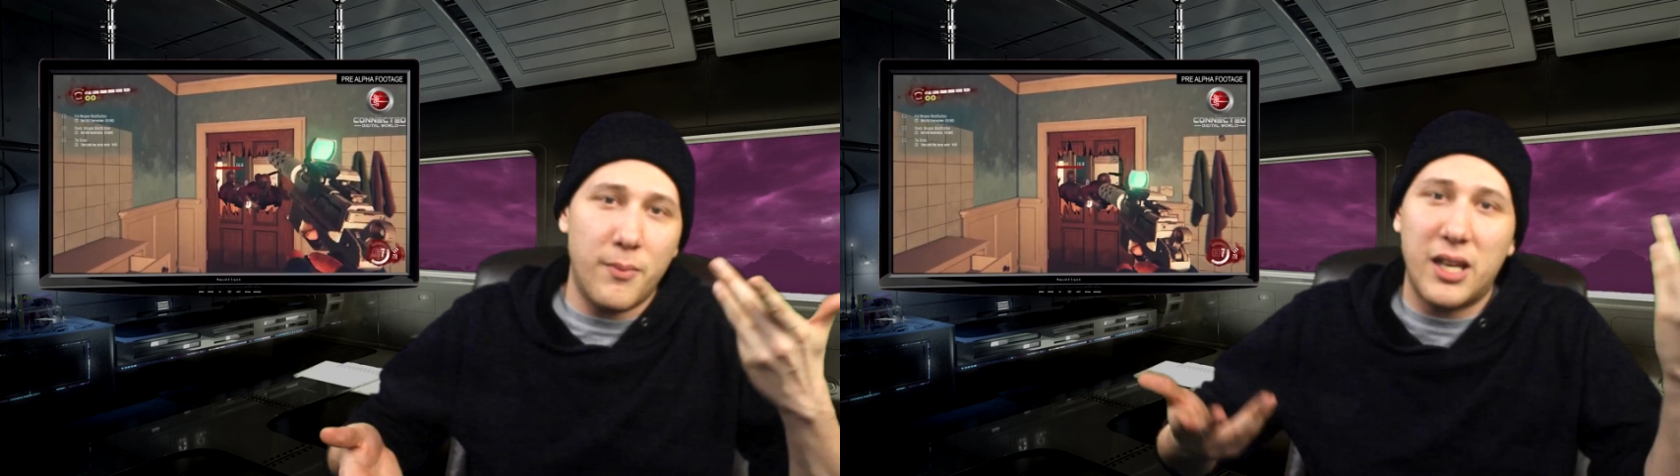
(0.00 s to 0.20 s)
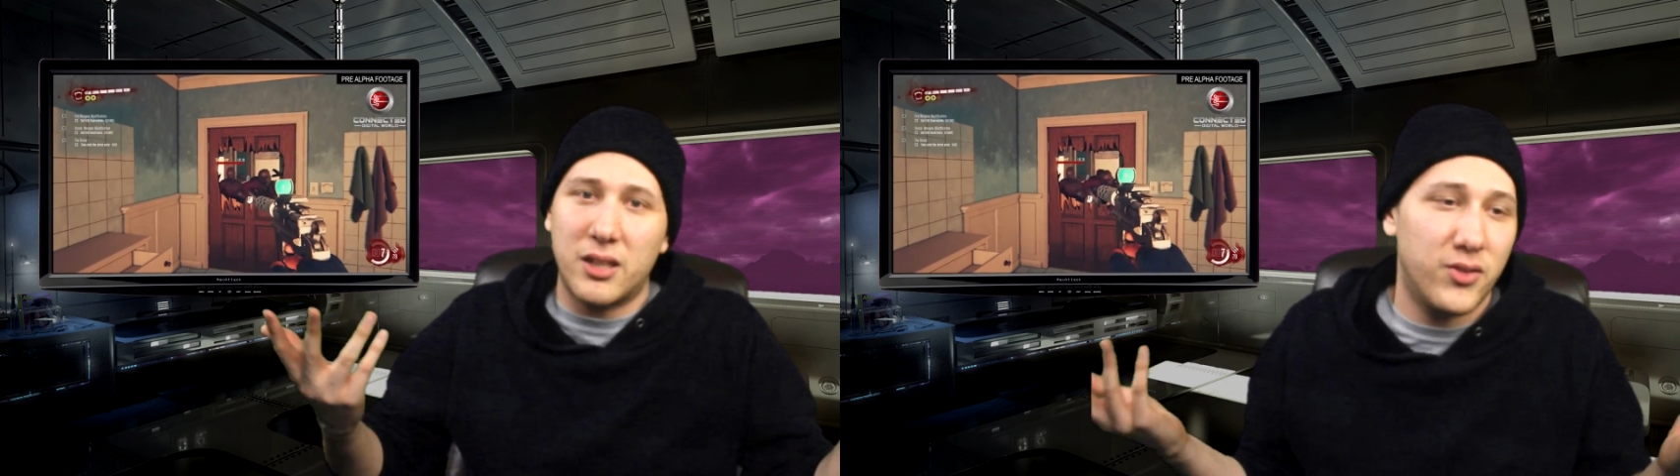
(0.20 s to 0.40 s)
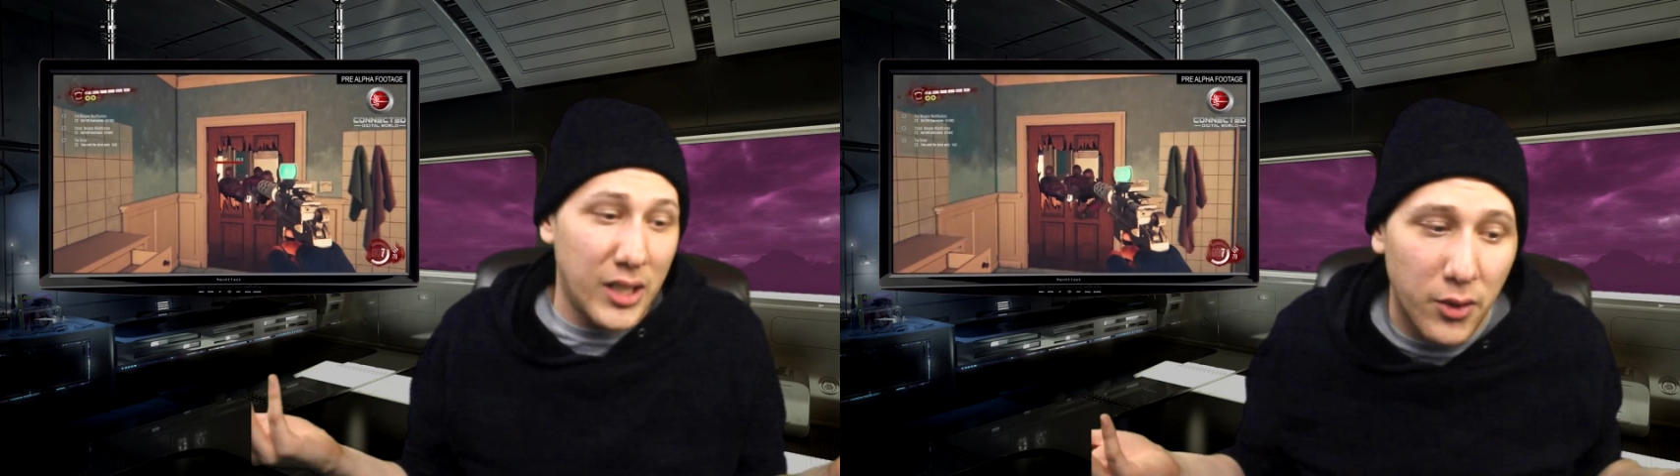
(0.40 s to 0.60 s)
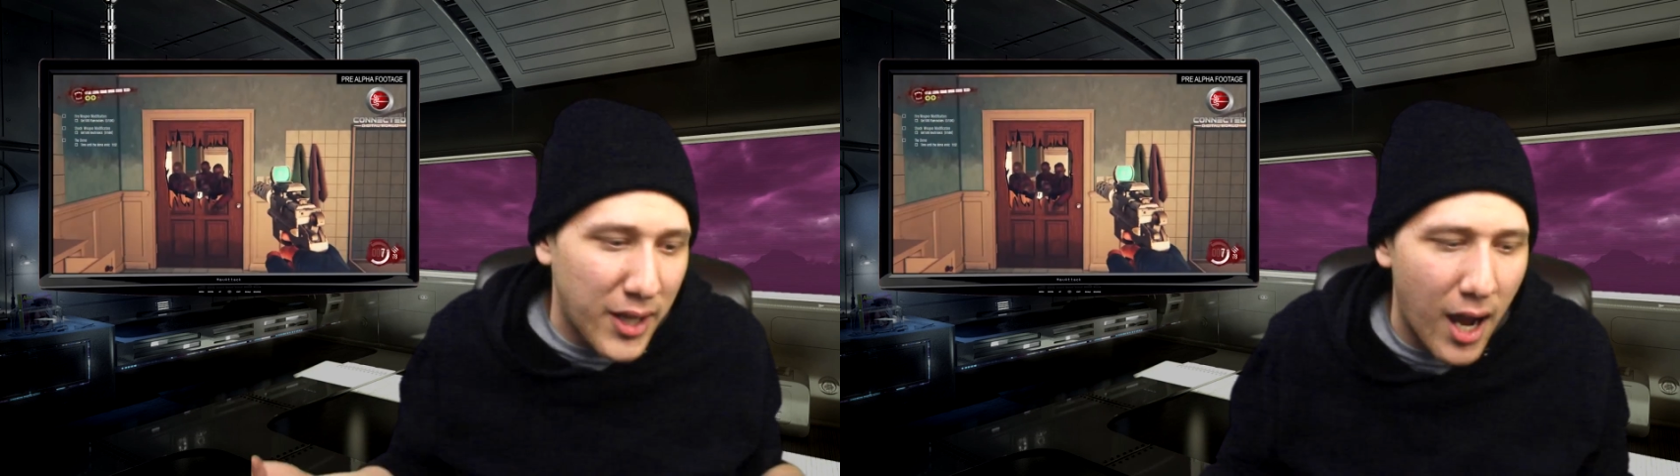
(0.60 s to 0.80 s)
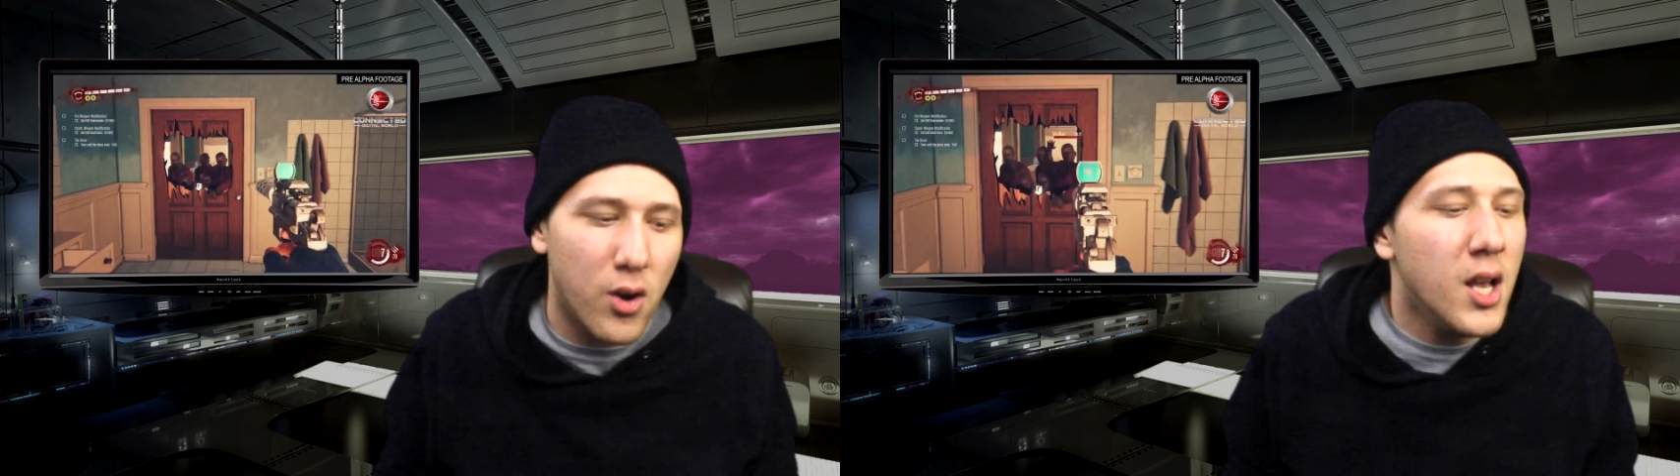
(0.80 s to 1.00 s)
making this video
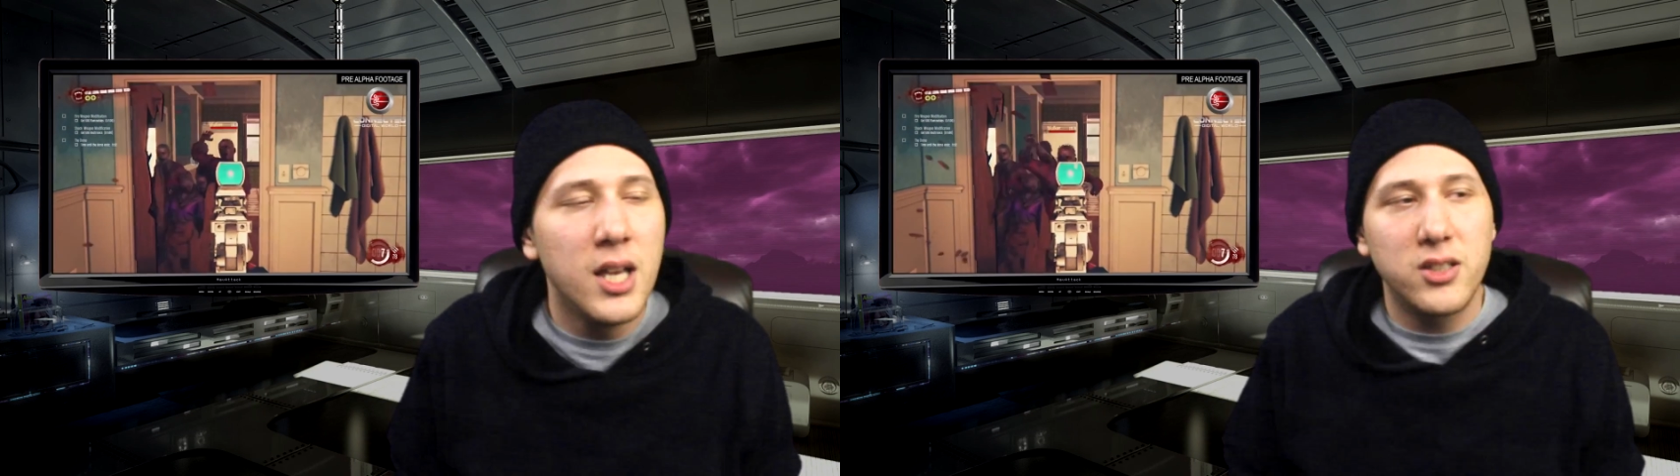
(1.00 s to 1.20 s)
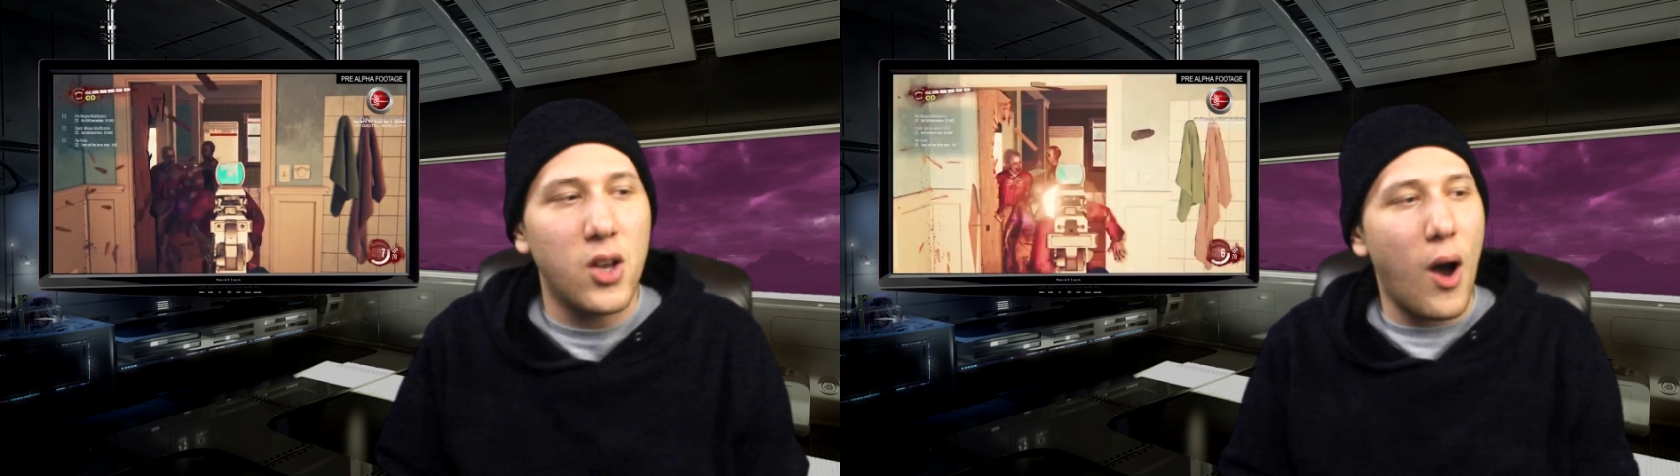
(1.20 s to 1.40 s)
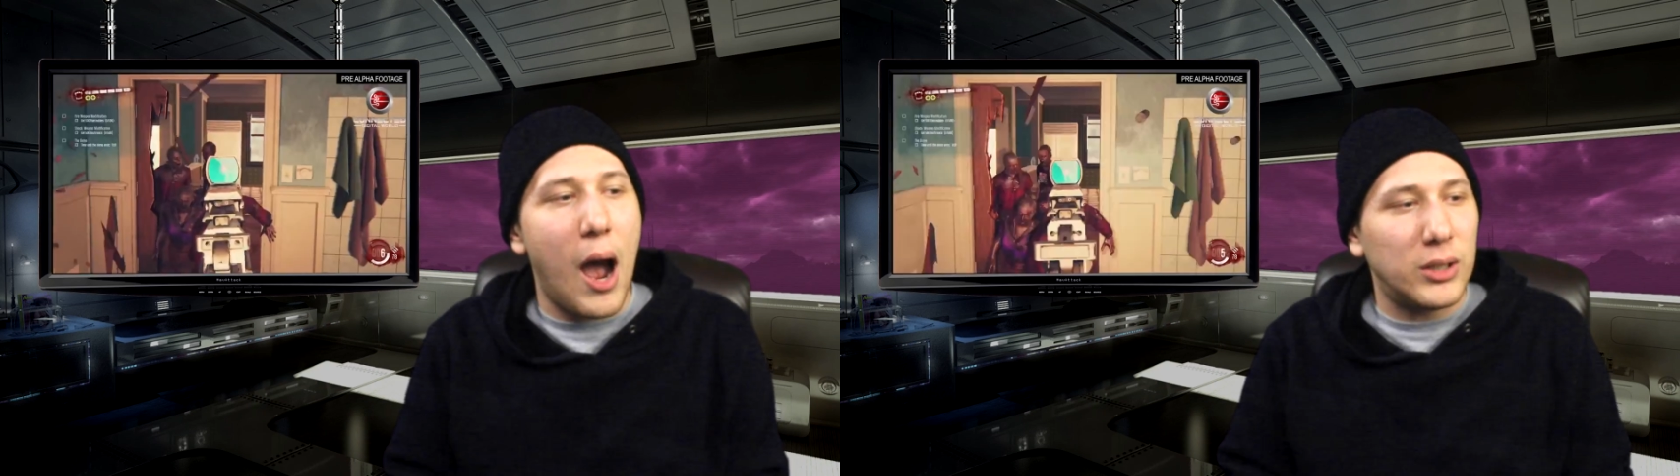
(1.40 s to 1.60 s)
now. So I